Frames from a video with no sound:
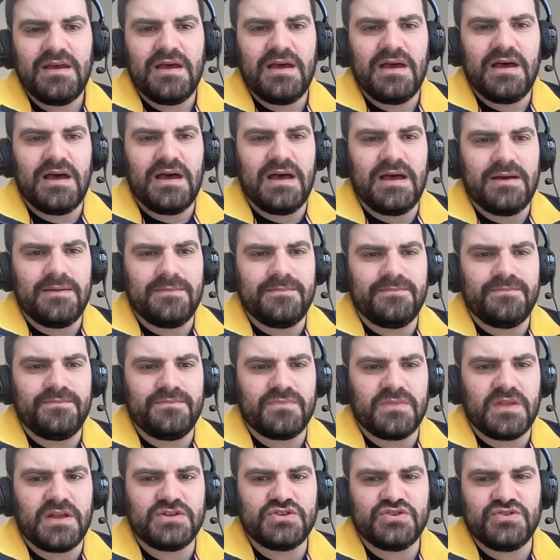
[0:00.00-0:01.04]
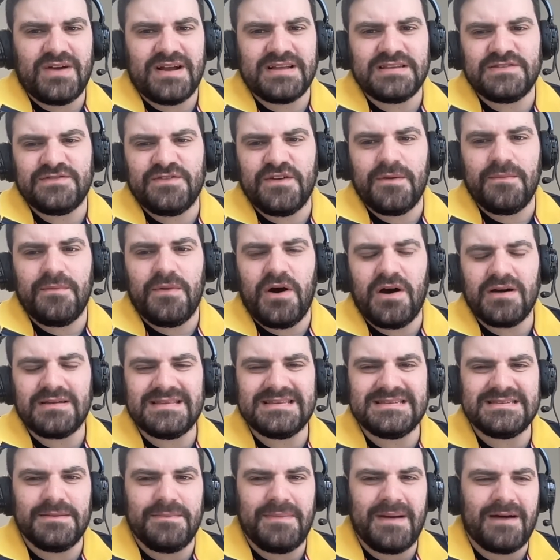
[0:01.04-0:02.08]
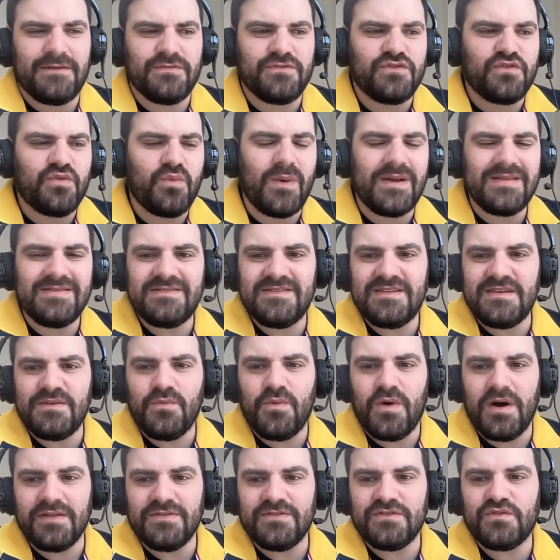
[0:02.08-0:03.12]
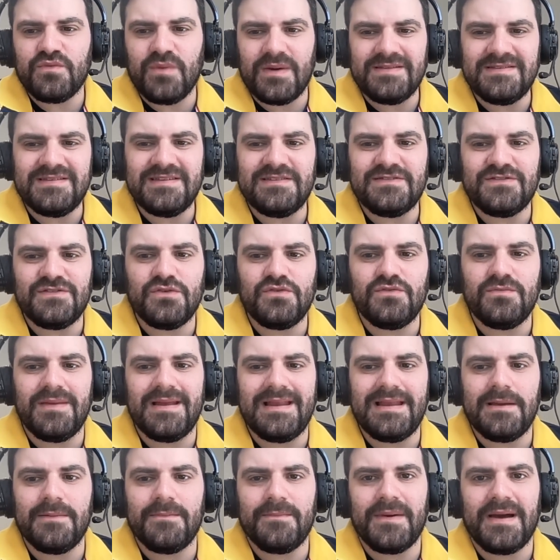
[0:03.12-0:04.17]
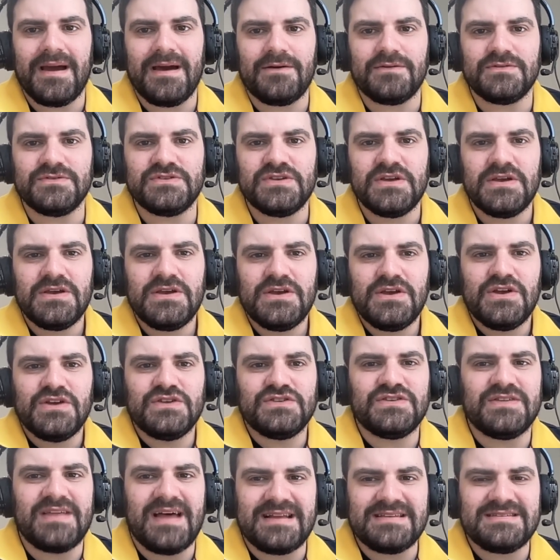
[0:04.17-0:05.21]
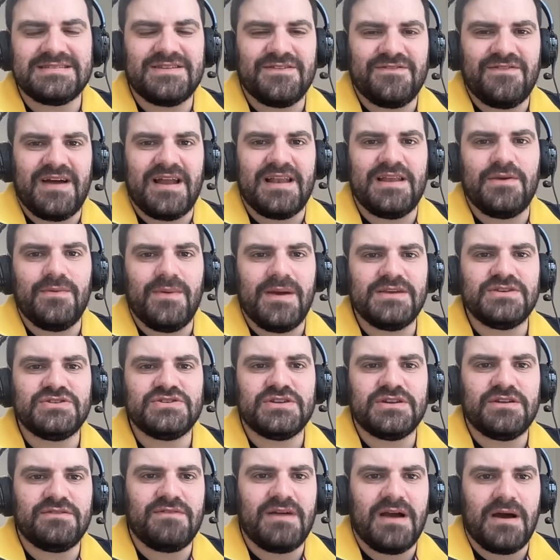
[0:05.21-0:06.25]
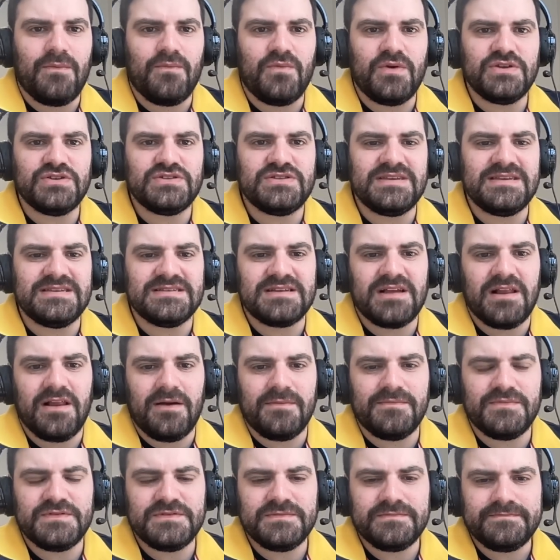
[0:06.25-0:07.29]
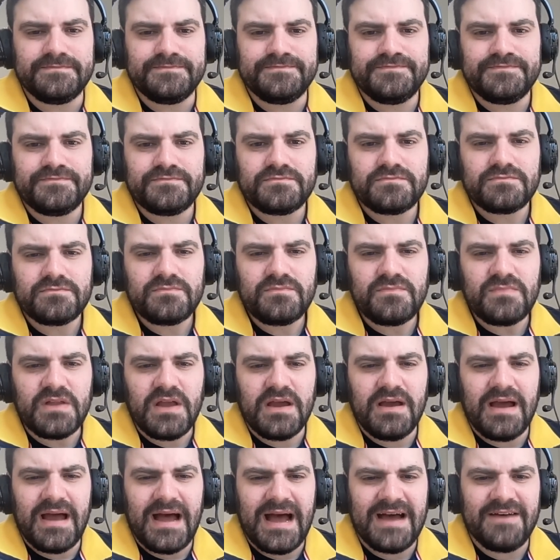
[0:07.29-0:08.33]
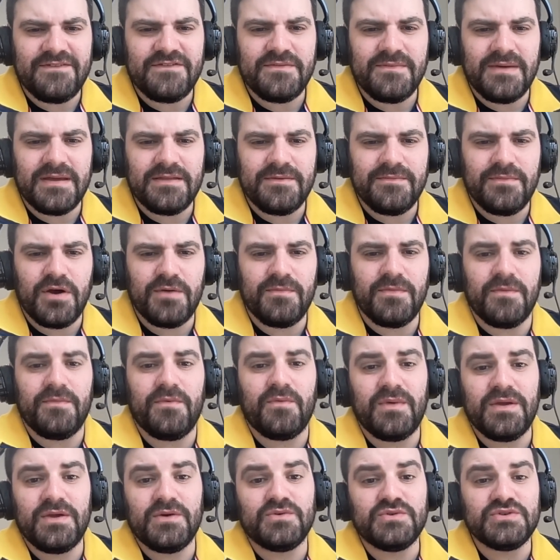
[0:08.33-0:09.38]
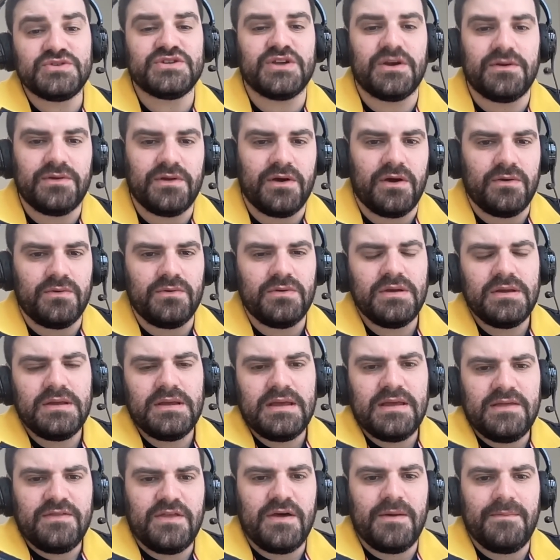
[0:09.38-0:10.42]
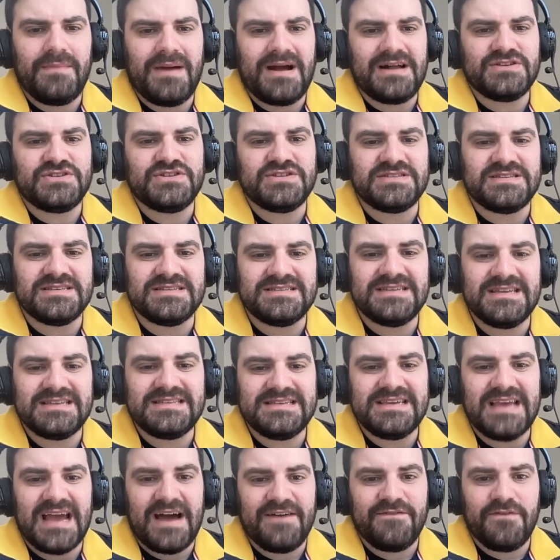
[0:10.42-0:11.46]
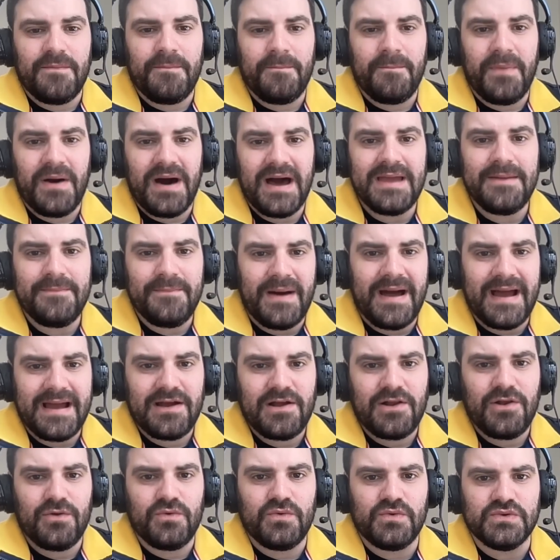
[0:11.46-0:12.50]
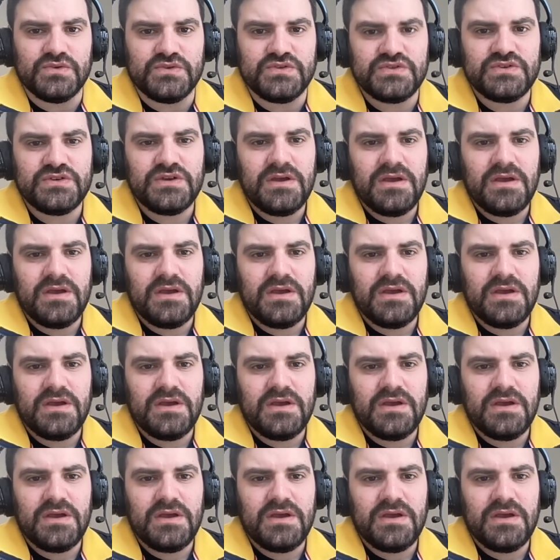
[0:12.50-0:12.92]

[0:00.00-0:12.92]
um, Transfermarkt, it's about 21, 22 million pounds. So that's the valuation around which these clubs uh, have him at the moment. But we also know that Manchester City have a buyback clause